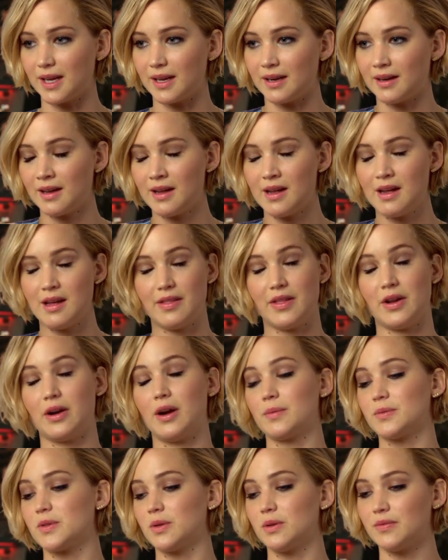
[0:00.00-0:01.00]
in that
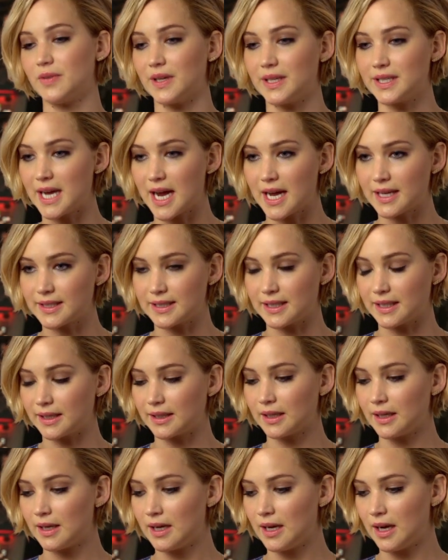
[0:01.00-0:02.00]
are absolutely
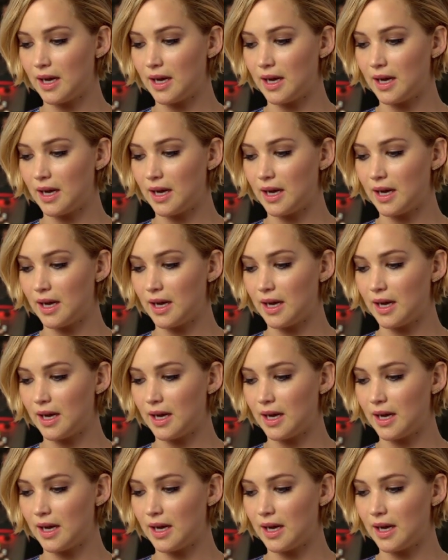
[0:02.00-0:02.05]
fantastic.